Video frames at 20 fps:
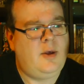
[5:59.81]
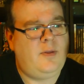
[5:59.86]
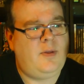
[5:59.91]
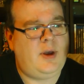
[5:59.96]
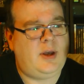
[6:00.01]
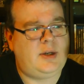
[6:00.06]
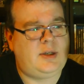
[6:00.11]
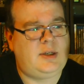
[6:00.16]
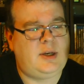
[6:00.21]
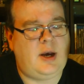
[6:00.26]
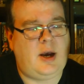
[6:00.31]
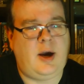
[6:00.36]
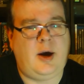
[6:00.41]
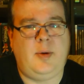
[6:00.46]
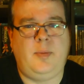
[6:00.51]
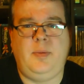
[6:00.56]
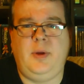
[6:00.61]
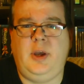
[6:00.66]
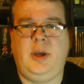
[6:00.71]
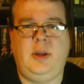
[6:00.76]
that
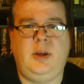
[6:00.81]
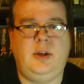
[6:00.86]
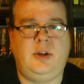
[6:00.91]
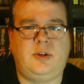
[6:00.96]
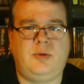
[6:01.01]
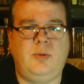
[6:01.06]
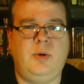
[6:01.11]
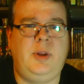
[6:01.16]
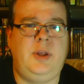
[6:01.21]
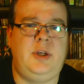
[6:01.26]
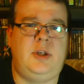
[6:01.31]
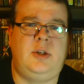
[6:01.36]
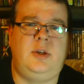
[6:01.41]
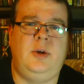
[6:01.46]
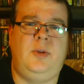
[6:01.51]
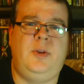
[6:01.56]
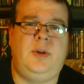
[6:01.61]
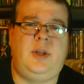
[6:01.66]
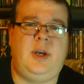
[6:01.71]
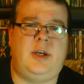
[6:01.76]
um, it, it's really
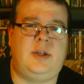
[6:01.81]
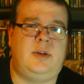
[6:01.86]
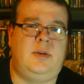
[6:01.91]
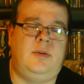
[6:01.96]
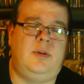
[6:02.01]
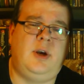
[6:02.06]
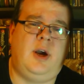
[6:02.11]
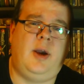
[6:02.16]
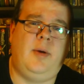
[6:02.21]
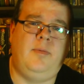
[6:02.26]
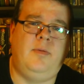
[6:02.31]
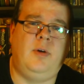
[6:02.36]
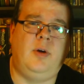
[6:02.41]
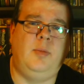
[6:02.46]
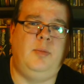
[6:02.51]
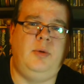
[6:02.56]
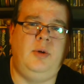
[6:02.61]
stood the test of time very